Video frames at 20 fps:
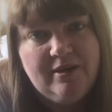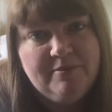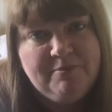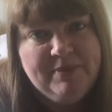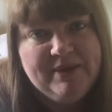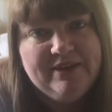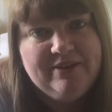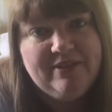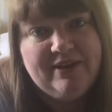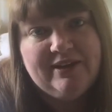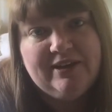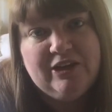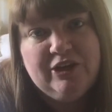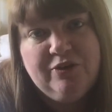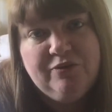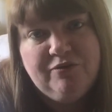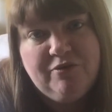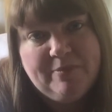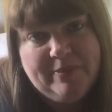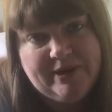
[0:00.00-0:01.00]
Big thank
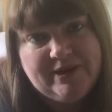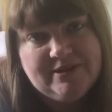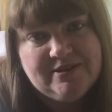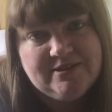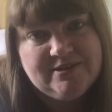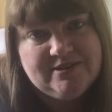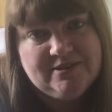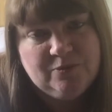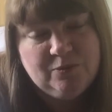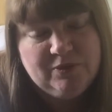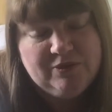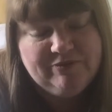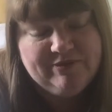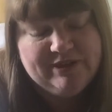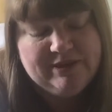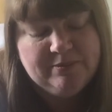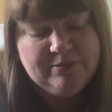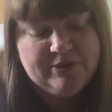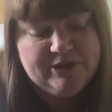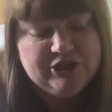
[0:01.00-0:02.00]
you from us. We
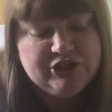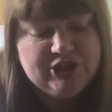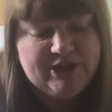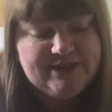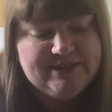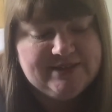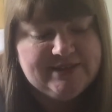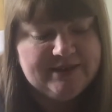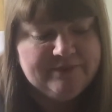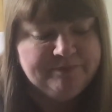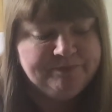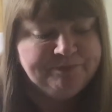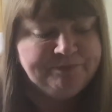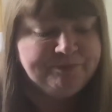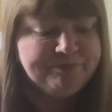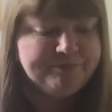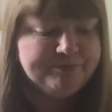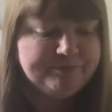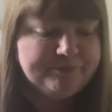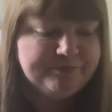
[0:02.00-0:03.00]
really appreciate it.
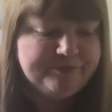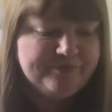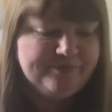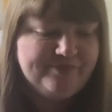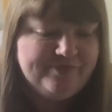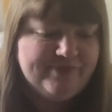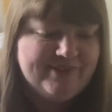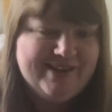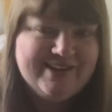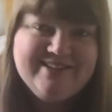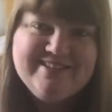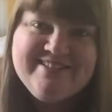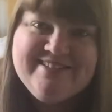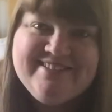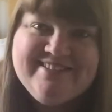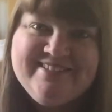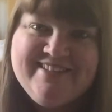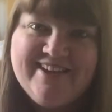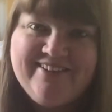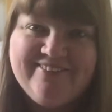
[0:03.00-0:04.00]

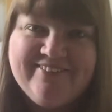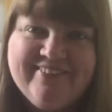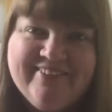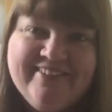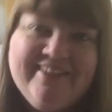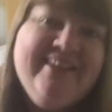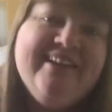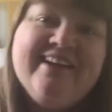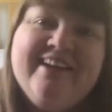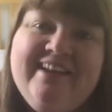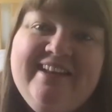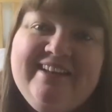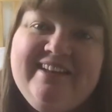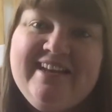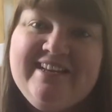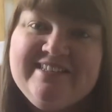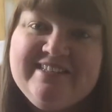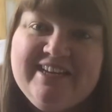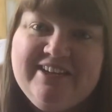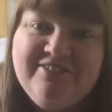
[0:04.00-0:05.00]
So
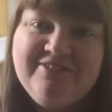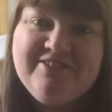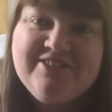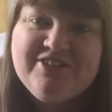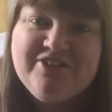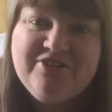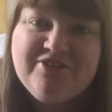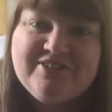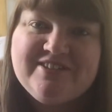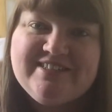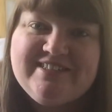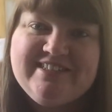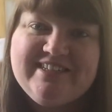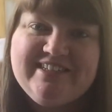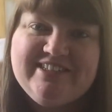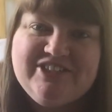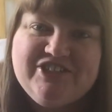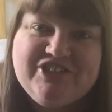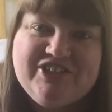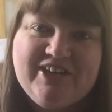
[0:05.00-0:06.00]
let's get on to cross
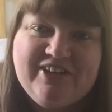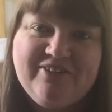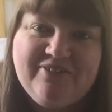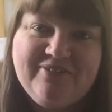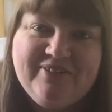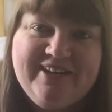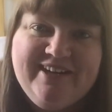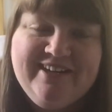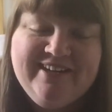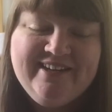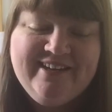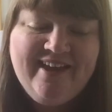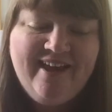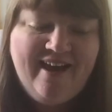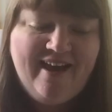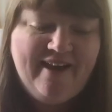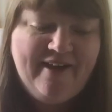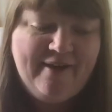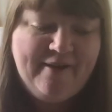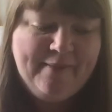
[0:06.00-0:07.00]
stitch, shall we?
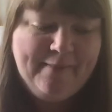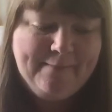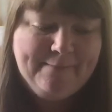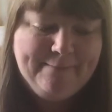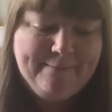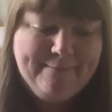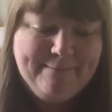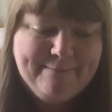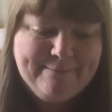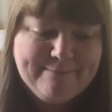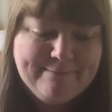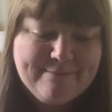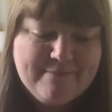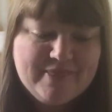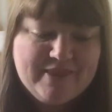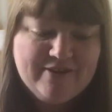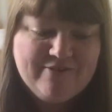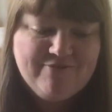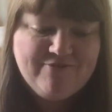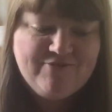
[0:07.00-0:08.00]

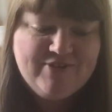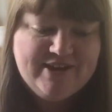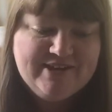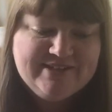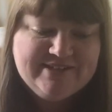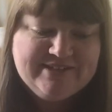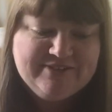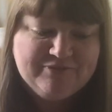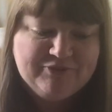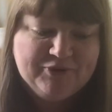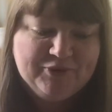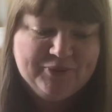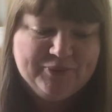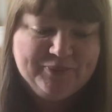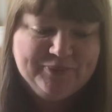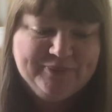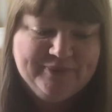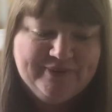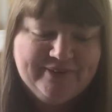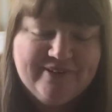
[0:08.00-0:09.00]
First of
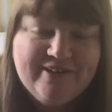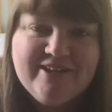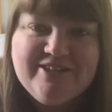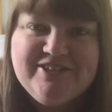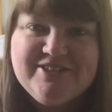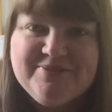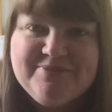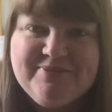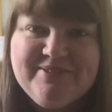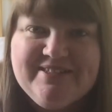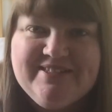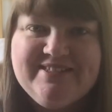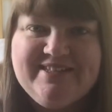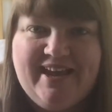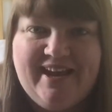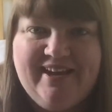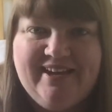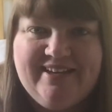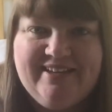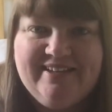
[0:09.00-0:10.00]
all, I just want to
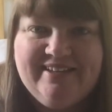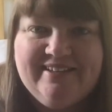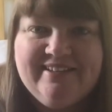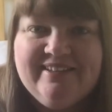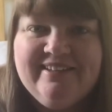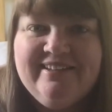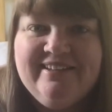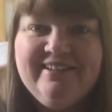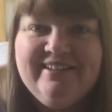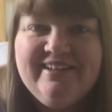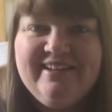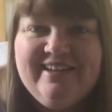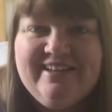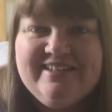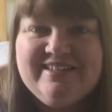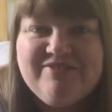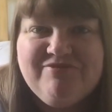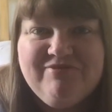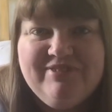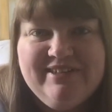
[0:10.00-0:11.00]
say
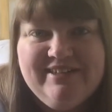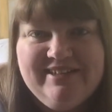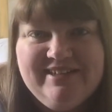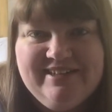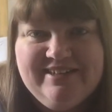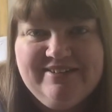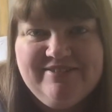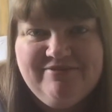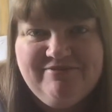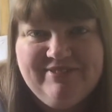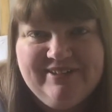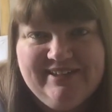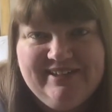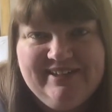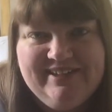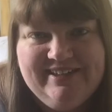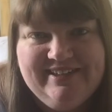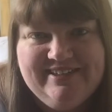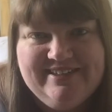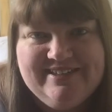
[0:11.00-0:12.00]
it's really,
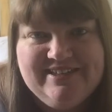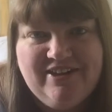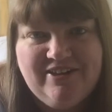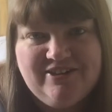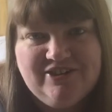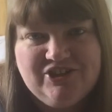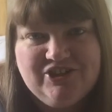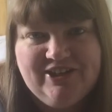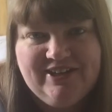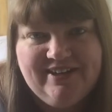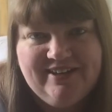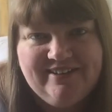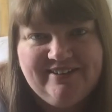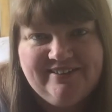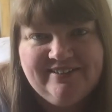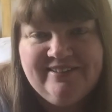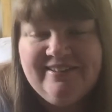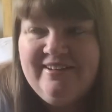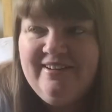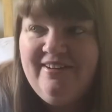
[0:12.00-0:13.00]
really
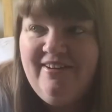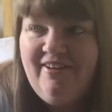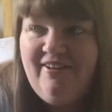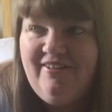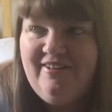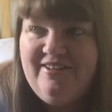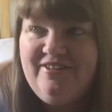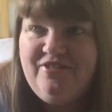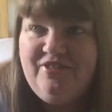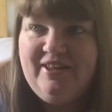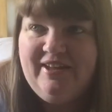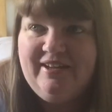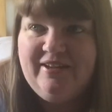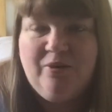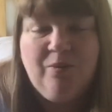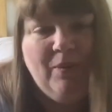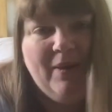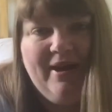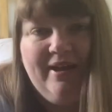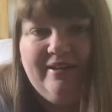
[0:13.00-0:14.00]
touching, I think,
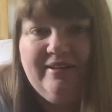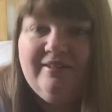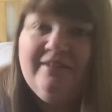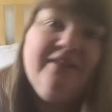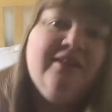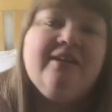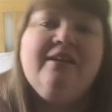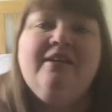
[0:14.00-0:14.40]
when